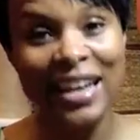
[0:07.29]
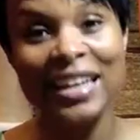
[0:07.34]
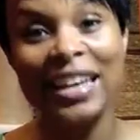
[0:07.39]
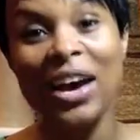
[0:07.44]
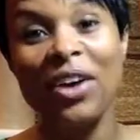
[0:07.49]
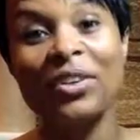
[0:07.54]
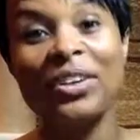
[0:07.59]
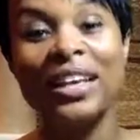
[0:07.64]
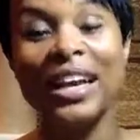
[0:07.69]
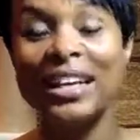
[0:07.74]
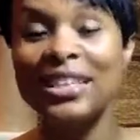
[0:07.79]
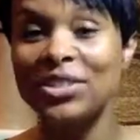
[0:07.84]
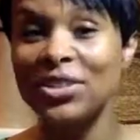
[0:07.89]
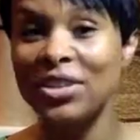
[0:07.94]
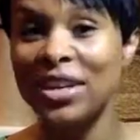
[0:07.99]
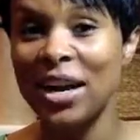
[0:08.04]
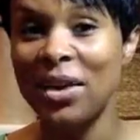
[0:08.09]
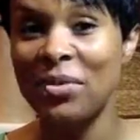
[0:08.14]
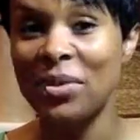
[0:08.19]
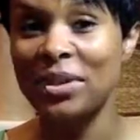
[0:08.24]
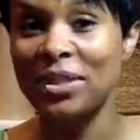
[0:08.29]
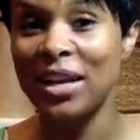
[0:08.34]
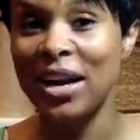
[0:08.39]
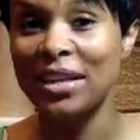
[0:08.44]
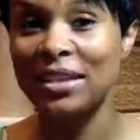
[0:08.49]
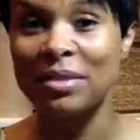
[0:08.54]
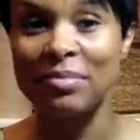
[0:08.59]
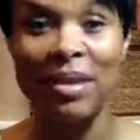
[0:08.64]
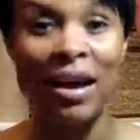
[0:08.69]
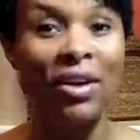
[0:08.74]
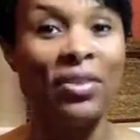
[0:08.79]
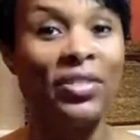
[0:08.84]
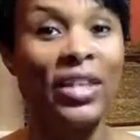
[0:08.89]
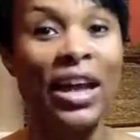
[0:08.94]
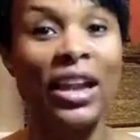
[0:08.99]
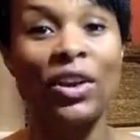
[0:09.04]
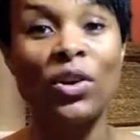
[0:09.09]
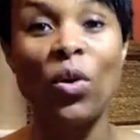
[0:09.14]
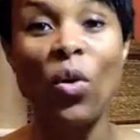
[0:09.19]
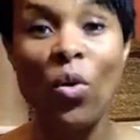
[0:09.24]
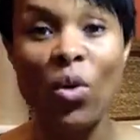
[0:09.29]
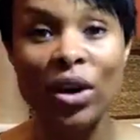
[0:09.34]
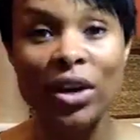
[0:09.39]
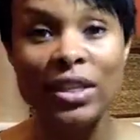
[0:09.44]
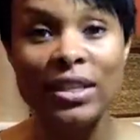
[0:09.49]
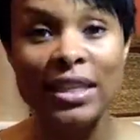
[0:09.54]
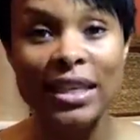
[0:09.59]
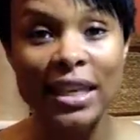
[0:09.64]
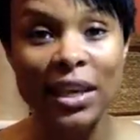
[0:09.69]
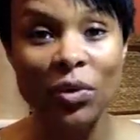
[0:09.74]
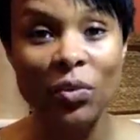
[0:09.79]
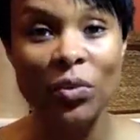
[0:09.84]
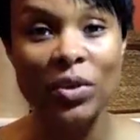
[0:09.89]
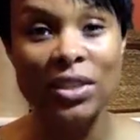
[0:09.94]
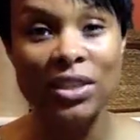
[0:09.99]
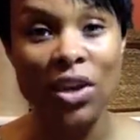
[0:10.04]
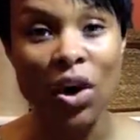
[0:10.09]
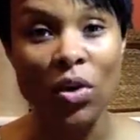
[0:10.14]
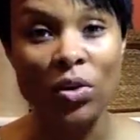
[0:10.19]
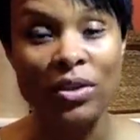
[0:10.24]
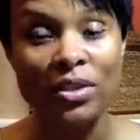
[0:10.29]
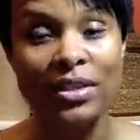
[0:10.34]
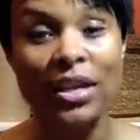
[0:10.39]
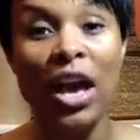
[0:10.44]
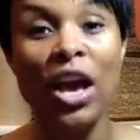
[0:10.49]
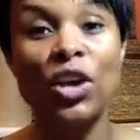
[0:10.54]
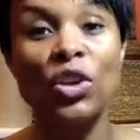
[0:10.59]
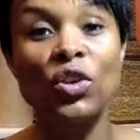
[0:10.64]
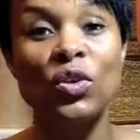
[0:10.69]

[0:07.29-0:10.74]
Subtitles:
Now, yesterday we talked about that in order to get results,